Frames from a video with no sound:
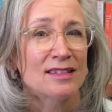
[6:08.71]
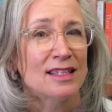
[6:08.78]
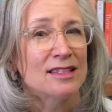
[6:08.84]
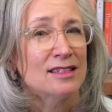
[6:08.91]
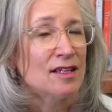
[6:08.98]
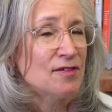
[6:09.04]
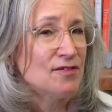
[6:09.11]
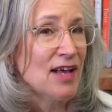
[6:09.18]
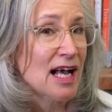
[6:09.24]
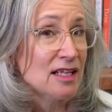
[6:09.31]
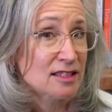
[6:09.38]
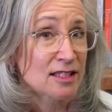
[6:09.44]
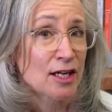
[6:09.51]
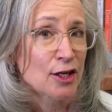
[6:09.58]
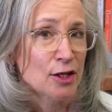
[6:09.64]
it's a
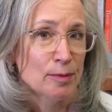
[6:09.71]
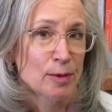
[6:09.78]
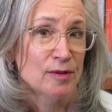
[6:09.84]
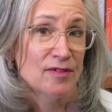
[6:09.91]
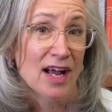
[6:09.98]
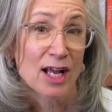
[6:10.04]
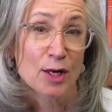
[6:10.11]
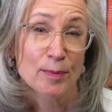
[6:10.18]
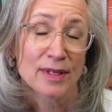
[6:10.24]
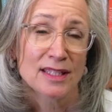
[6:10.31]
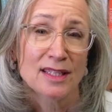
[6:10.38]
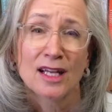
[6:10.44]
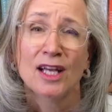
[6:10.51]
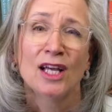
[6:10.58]
fat-soluble vitamin,